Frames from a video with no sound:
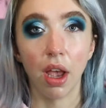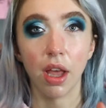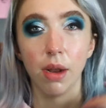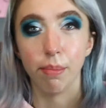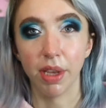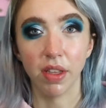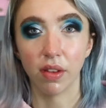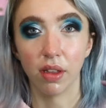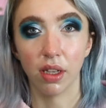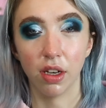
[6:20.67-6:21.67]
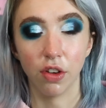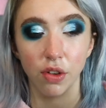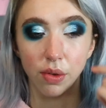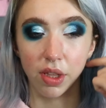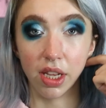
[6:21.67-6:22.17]
And I'm basically going to
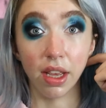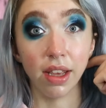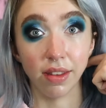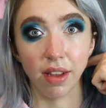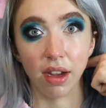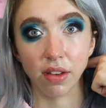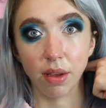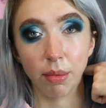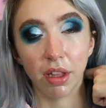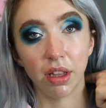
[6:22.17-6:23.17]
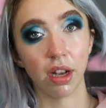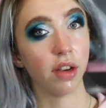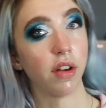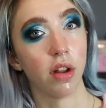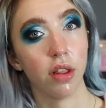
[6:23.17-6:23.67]
do the exact same thing that I
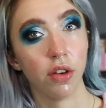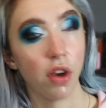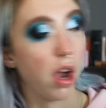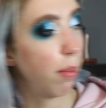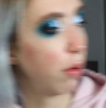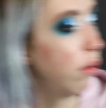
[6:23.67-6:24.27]
did on the top.